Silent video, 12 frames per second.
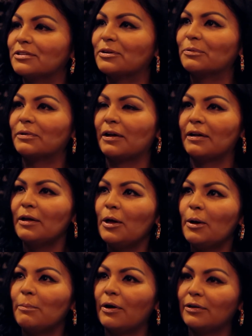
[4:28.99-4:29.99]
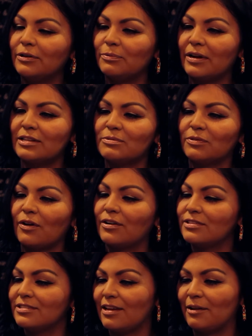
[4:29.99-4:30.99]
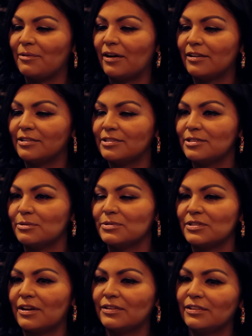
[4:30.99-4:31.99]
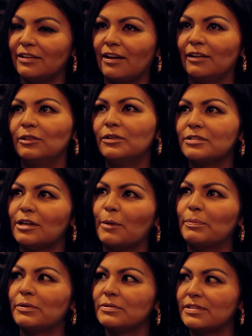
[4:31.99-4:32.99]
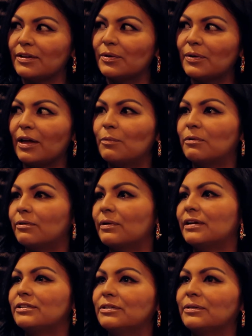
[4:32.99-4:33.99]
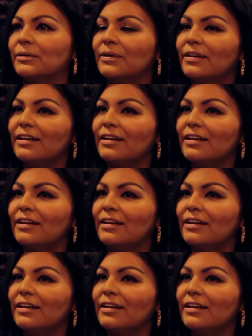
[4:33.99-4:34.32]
When I parted ways with RCA Records, it was kind of like I looked up and it was like, okay, what do I do?